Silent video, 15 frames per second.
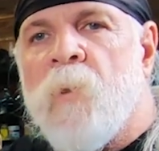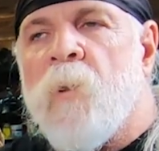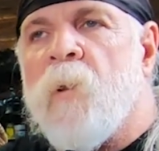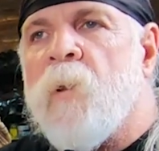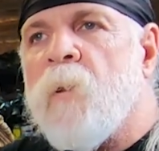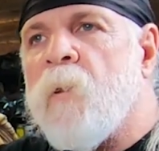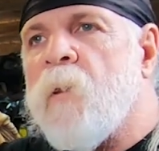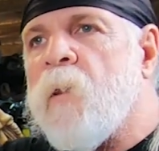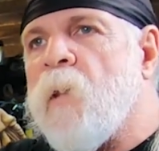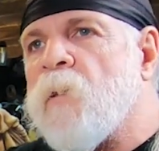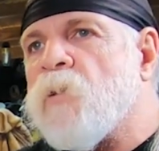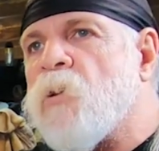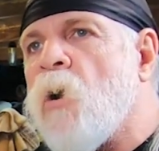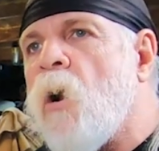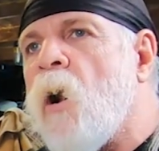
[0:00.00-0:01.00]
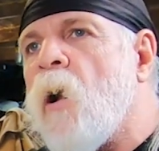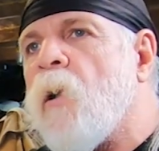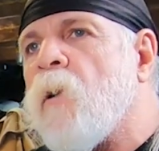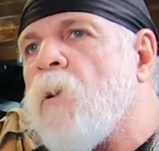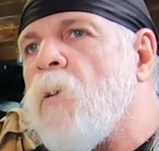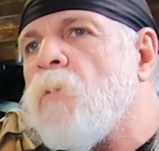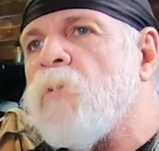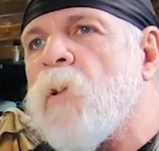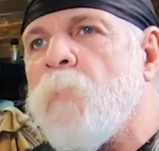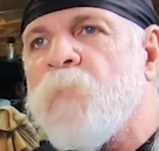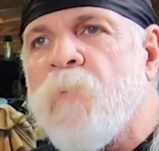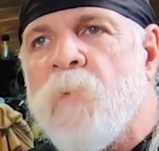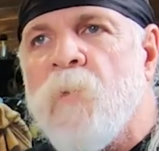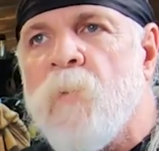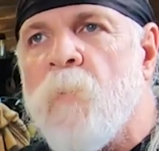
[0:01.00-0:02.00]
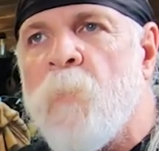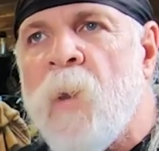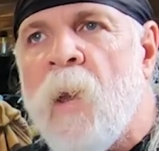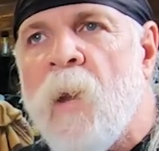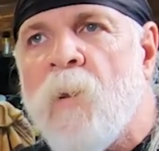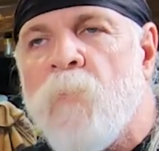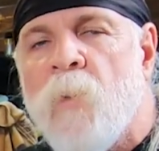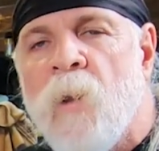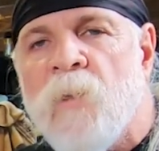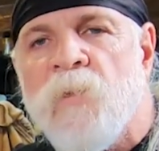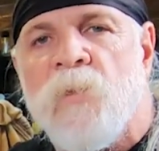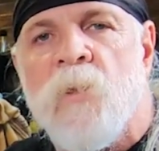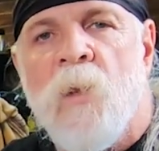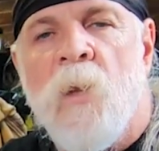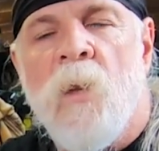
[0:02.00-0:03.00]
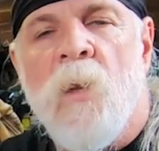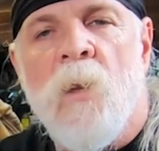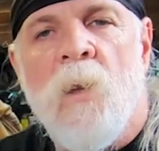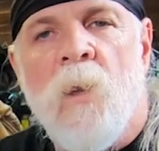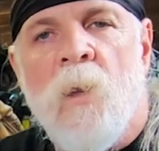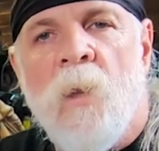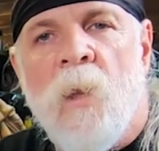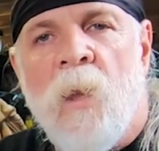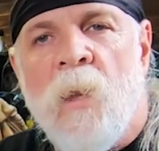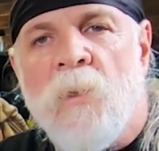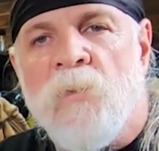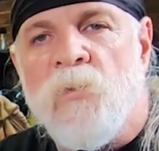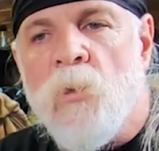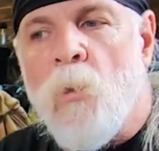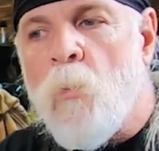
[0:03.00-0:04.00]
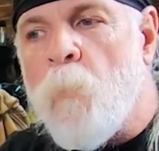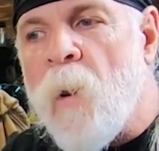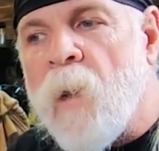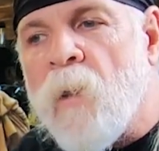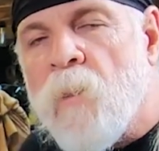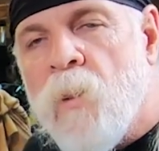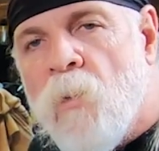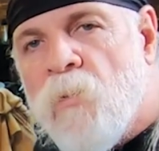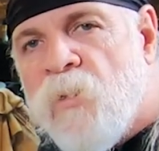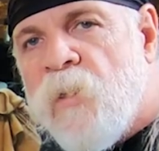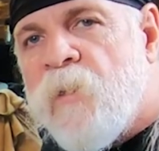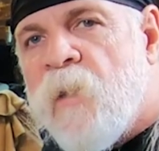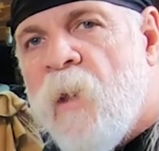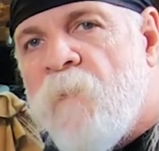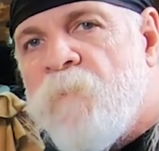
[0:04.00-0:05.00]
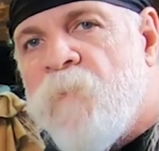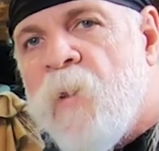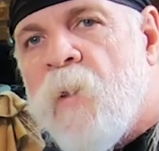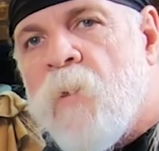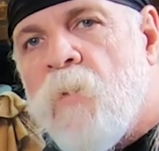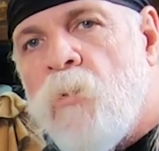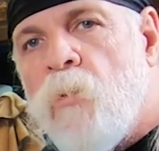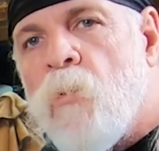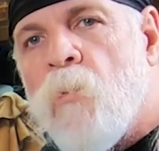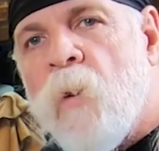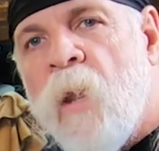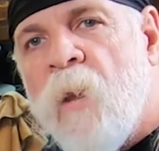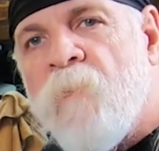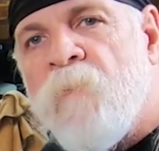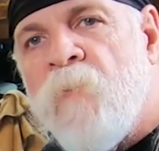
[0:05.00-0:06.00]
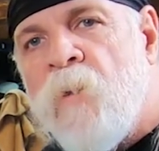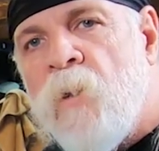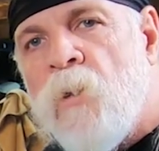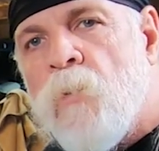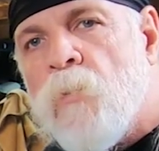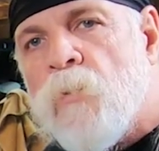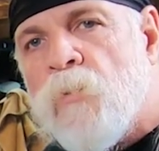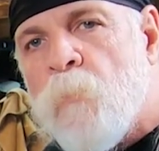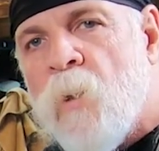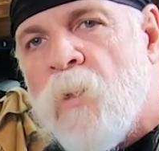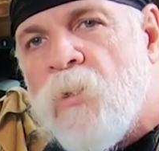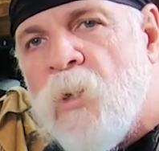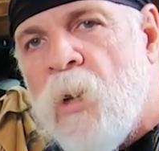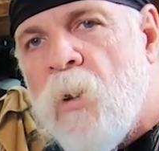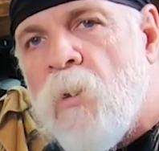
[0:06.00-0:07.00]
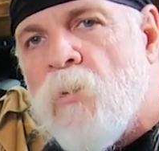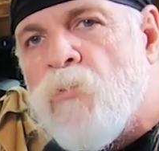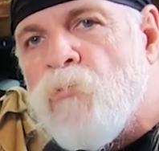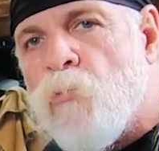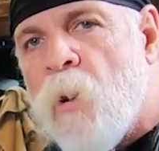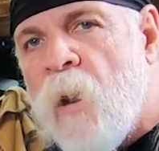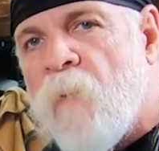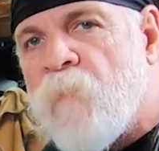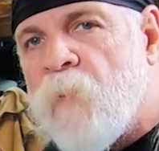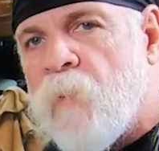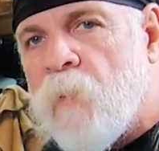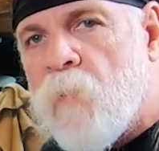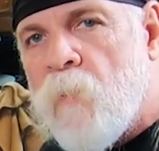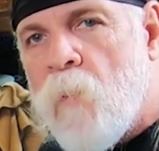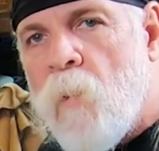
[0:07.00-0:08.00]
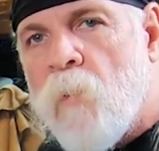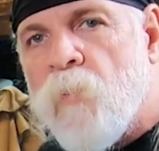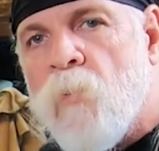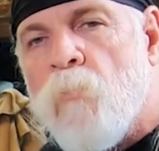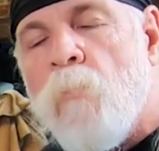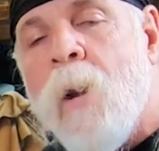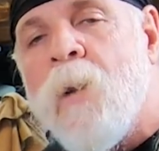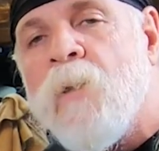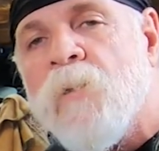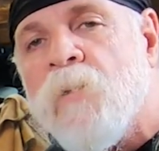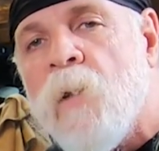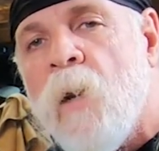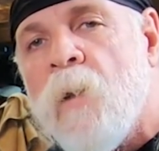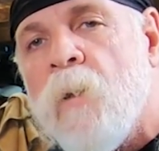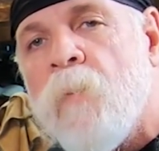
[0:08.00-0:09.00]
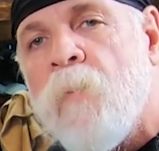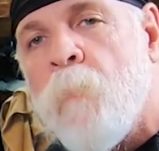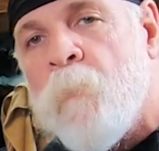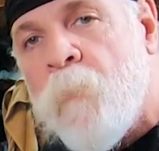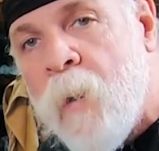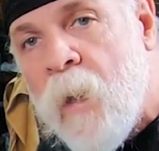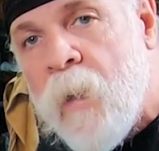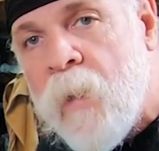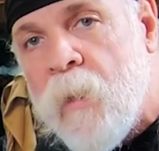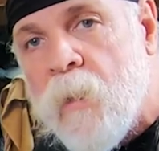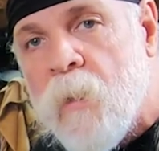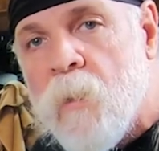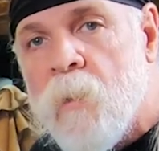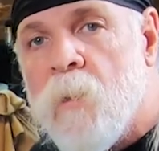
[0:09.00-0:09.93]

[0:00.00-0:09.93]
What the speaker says: it gets caught and goes up to the backrest. And so by closing that vent, you don't have near as much air traveling along the right side of the bike